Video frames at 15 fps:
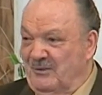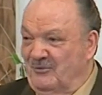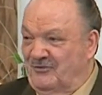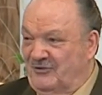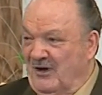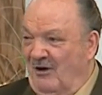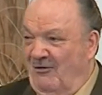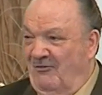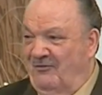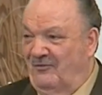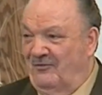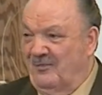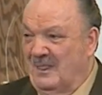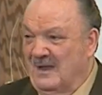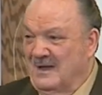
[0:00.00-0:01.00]

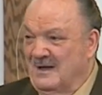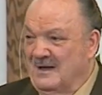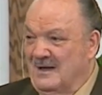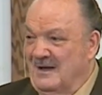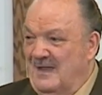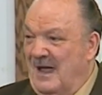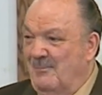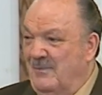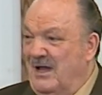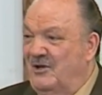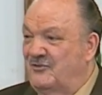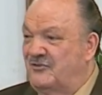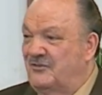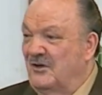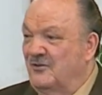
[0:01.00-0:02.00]
himself. And that means